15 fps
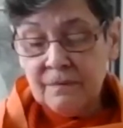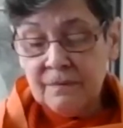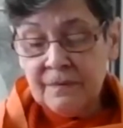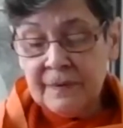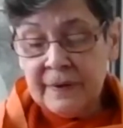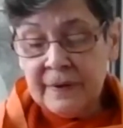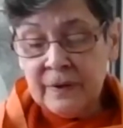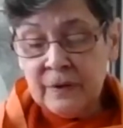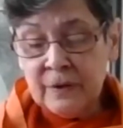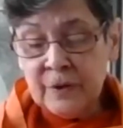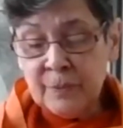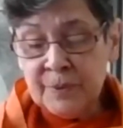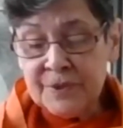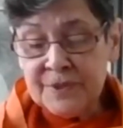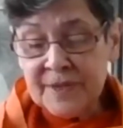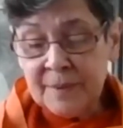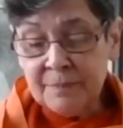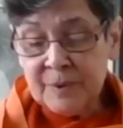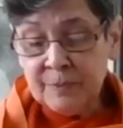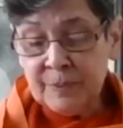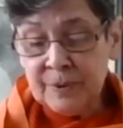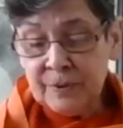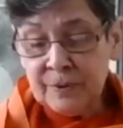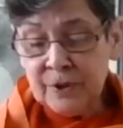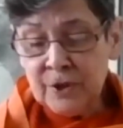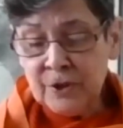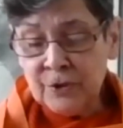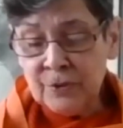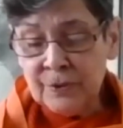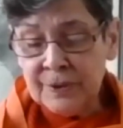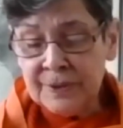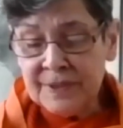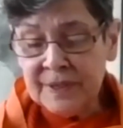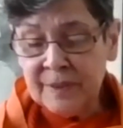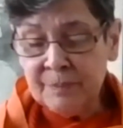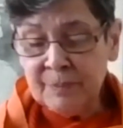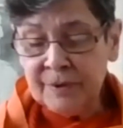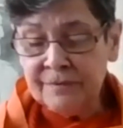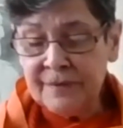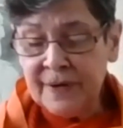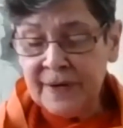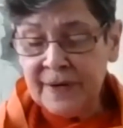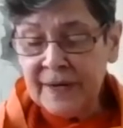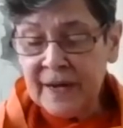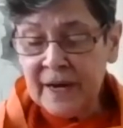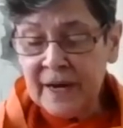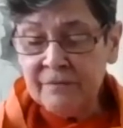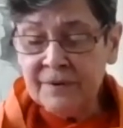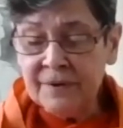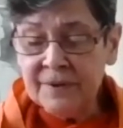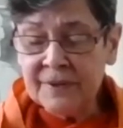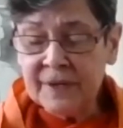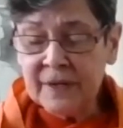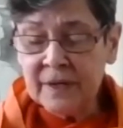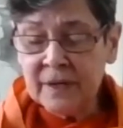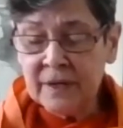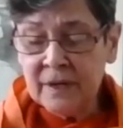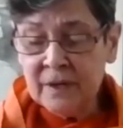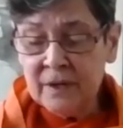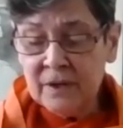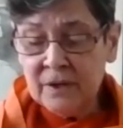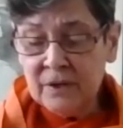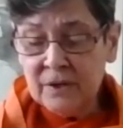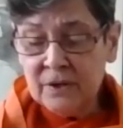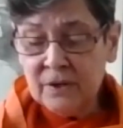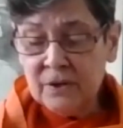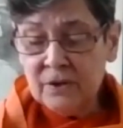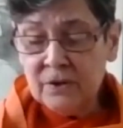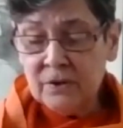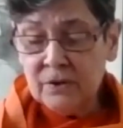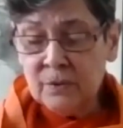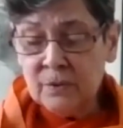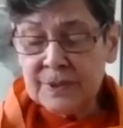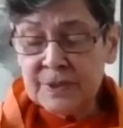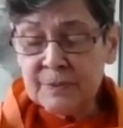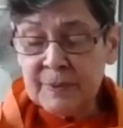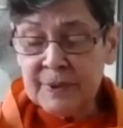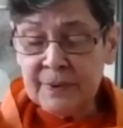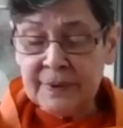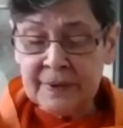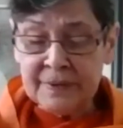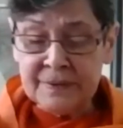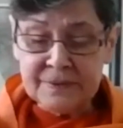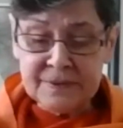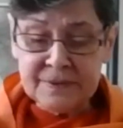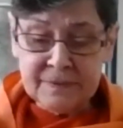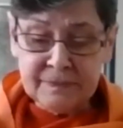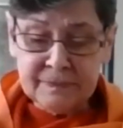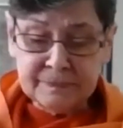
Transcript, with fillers: Feel the perceptible unity pervading everything you experience.